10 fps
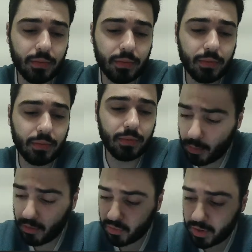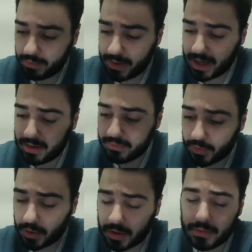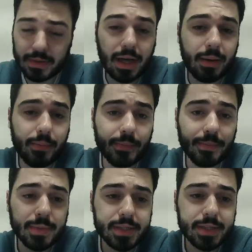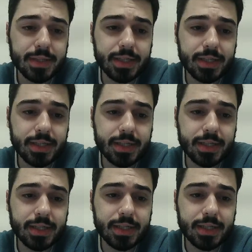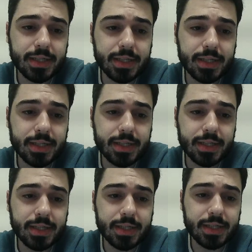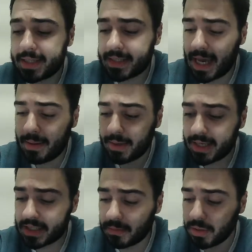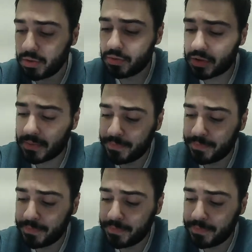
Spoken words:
doing Game Over Winnipeg for Sunday's game, and he'll also be doing Tuesday night's game against the Blues.